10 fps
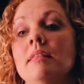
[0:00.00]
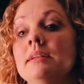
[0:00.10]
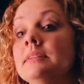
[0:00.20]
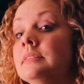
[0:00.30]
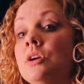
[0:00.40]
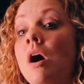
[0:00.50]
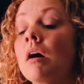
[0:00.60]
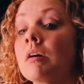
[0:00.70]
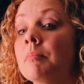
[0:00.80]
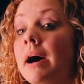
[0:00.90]
They didn't
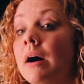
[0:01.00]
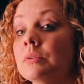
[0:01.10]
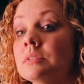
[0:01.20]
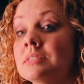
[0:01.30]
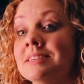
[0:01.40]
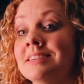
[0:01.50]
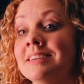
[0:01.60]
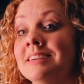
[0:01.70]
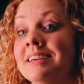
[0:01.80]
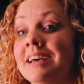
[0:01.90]
talk about
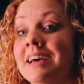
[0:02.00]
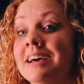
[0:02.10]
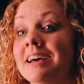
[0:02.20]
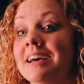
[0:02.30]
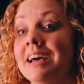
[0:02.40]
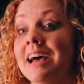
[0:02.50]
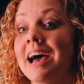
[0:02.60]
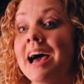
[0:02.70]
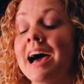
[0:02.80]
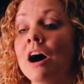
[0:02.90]

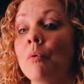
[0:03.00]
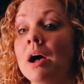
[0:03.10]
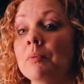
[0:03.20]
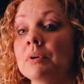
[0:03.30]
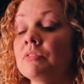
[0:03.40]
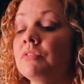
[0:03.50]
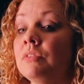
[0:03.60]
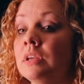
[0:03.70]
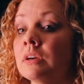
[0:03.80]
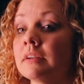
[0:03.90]
how I would
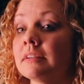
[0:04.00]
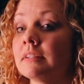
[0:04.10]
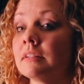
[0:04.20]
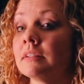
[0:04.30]
feel